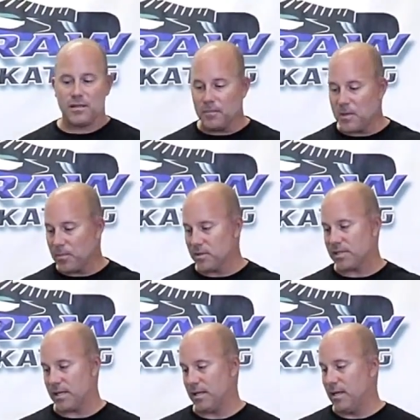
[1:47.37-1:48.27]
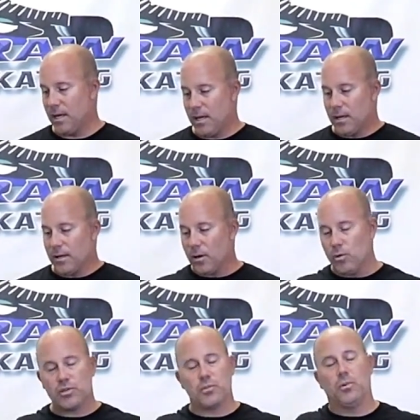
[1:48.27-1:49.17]
Some people said,
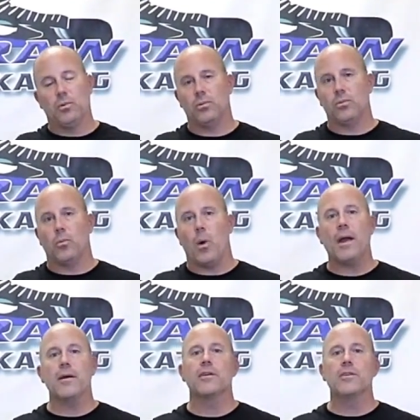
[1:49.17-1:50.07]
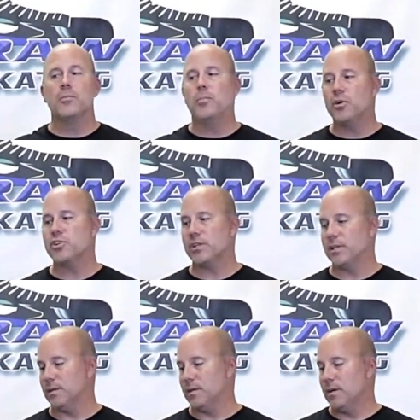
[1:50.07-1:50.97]
Coach, well, why are you
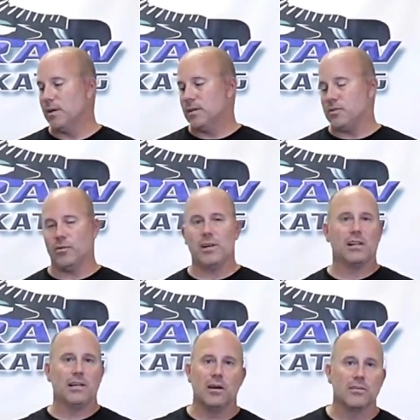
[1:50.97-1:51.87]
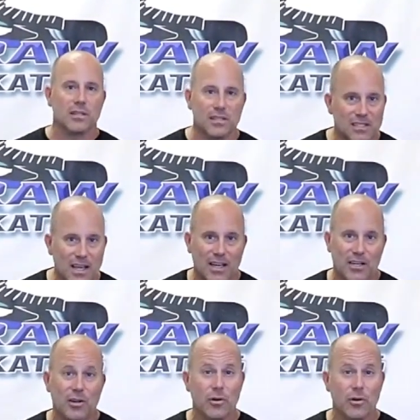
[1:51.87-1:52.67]
pushing directly out to the side?